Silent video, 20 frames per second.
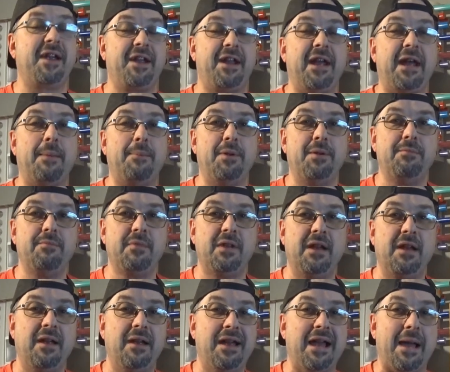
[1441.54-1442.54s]
it happen.
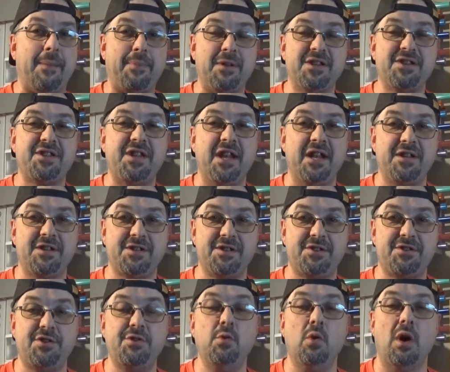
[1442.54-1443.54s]
Happenstance
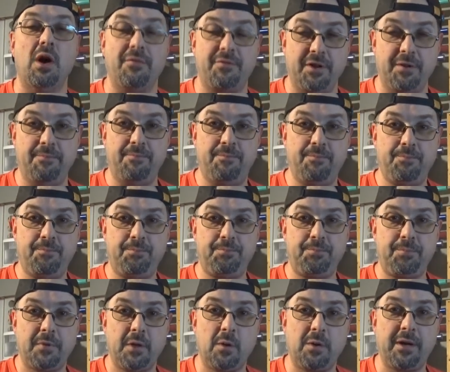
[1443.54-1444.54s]
is too often.
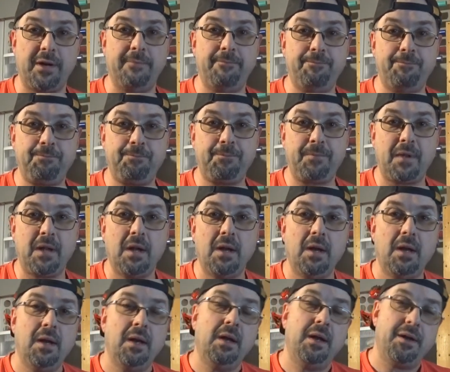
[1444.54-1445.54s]
Okay?
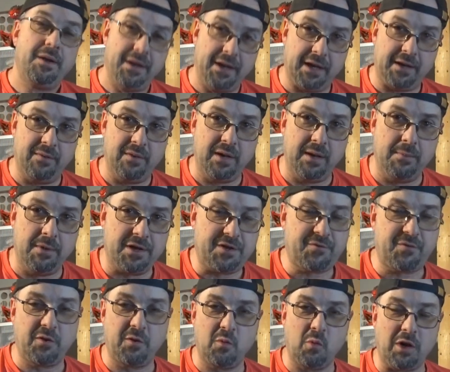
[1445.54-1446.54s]
Thank you very much
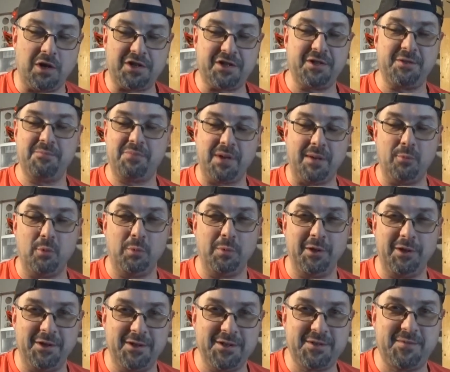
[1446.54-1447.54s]
for watching
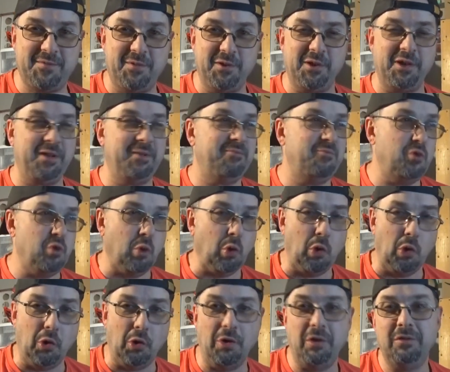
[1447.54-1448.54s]
probably this really
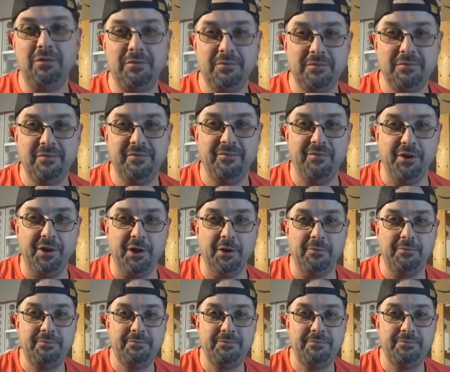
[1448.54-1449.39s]
droll video.